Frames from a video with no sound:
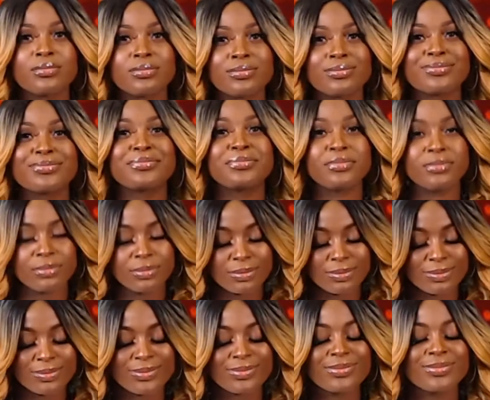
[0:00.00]
and there are
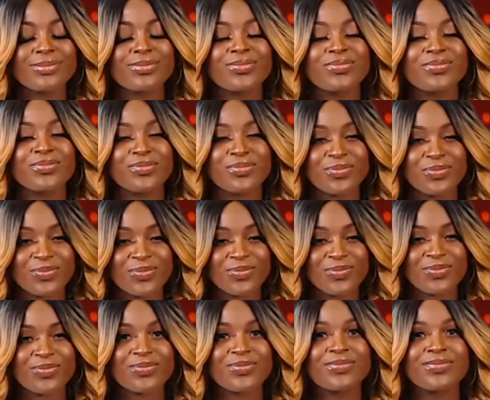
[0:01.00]
actually good
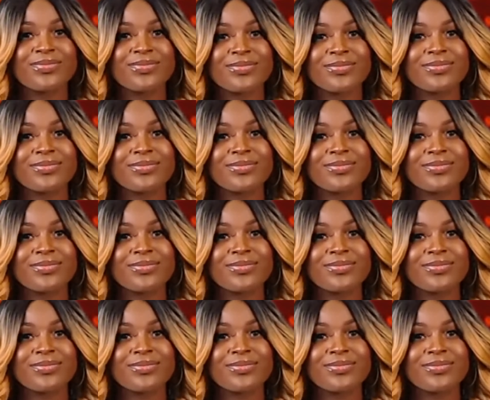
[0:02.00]
sides.